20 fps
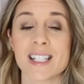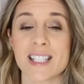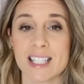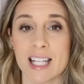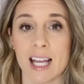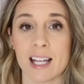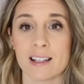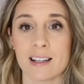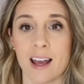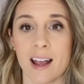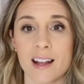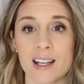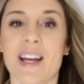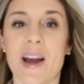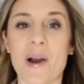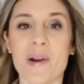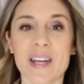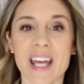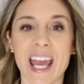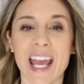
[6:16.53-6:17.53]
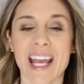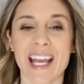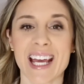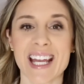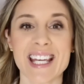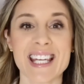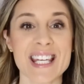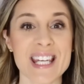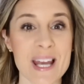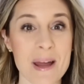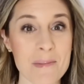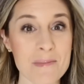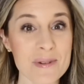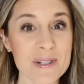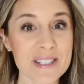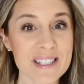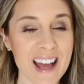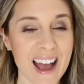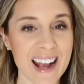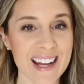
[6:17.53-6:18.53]
date night. Okay,
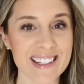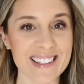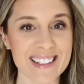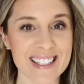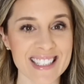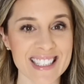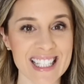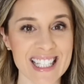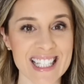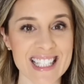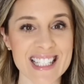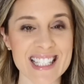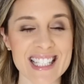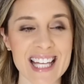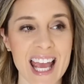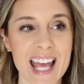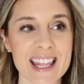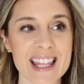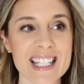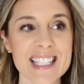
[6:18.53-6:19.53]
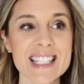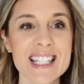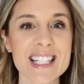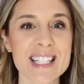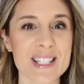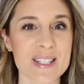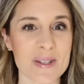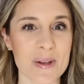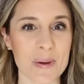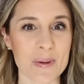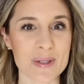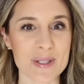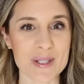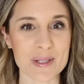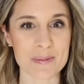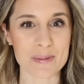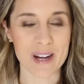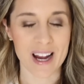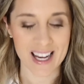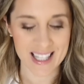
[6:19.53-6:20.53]
number nine on the list, and this is no
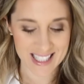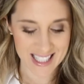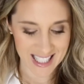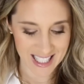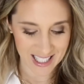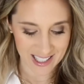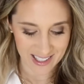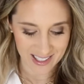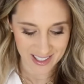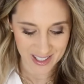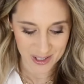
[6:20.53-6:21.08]
surprise here.